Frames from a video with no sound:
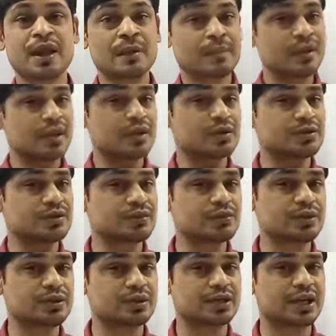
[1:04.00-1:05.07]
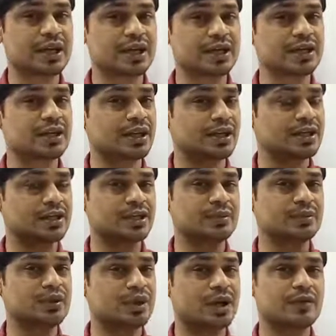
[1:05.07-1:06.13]
Because we know that in a
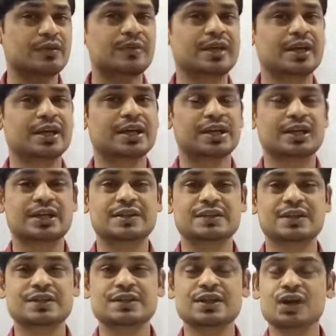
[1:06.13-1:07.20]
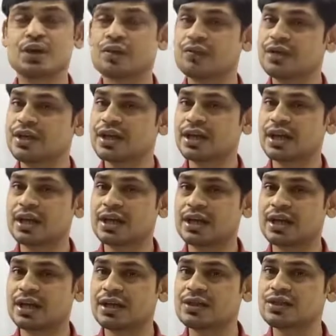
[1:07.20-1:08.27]
thermogravimetric analysis, we can
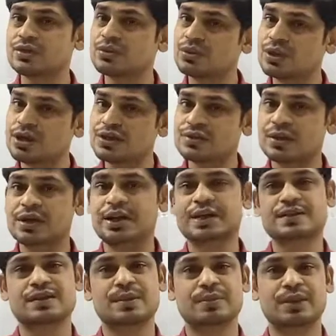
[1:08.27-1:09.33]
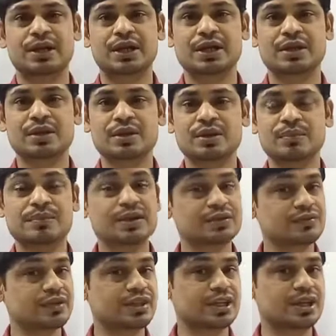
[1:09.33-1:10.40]
analyze only solid sample. But
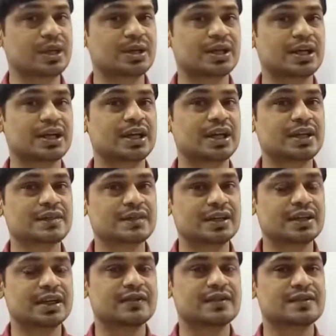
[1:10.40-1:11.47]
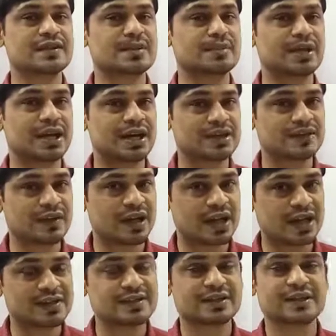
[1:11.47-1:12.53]
we cannot analyze the liquid sample as well
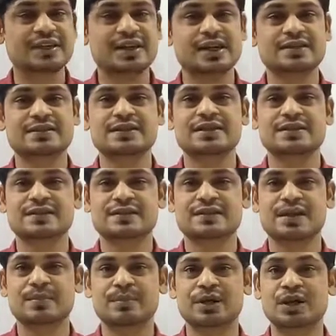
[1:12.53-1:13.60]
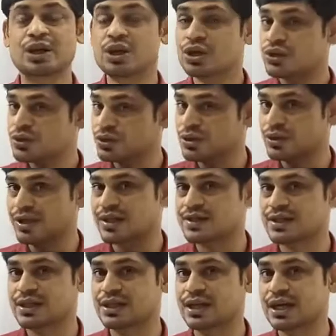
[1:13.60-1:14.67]
as gaseous sample. So you can
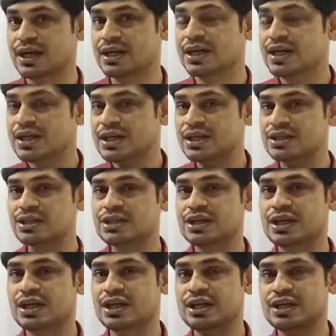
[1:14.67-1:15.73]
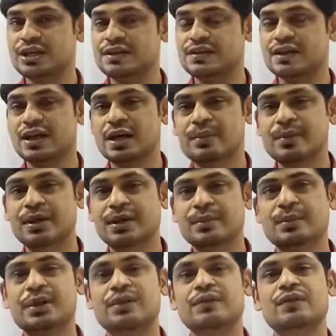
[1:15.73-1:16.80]
say that TGA is
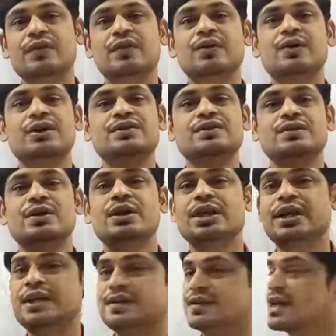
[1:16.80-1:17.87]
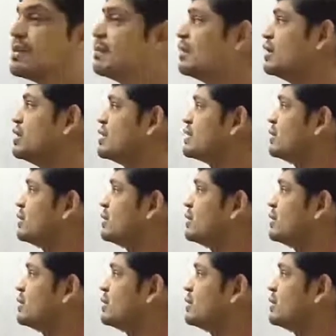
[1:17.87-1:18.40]
applicable for solid samples